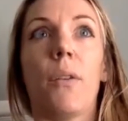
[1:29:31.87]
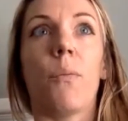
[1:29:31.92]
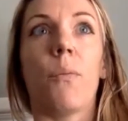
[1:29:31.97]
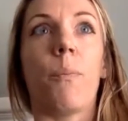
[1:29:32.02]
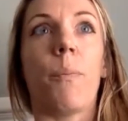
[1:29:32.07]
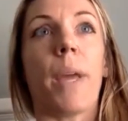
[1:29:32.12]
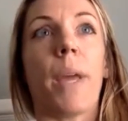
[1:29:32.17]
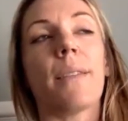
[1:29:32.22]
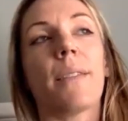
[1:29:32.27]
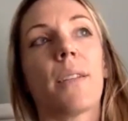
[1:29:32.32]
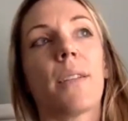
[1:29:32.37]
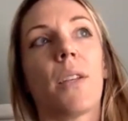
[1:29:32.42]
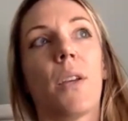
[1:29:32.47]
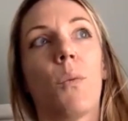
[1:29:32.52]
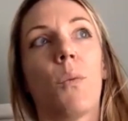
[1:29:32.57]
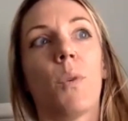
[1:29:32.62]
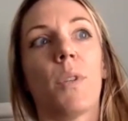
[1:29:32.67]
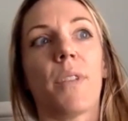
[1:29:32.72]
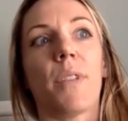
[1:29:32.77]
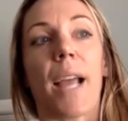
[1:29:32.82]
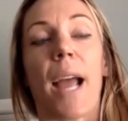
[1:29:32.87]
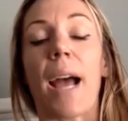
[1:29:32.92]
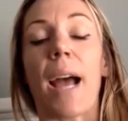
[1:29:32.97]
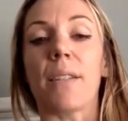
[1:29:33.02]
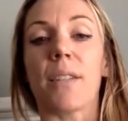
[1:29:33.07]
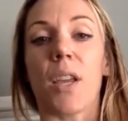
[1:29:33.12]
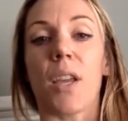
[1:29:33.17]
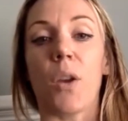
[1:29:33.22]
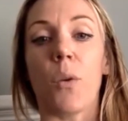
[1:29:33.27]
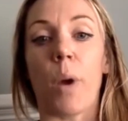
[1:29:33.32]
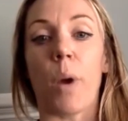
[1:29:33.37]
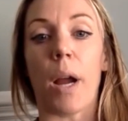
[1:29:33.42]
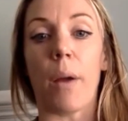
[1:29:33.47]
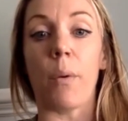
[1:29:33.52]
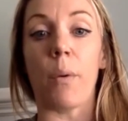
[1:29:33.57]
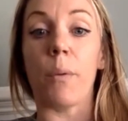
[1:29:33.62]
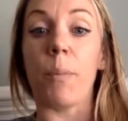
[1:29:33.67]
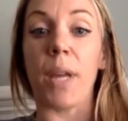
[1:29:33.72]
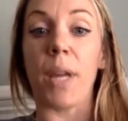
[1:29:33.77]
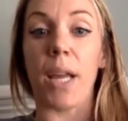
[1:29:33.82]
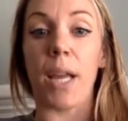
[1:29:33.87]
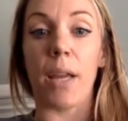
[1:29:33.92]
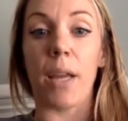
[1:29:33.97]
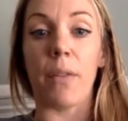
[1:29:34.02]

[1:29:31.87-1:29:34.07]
basically was like asking where I would be,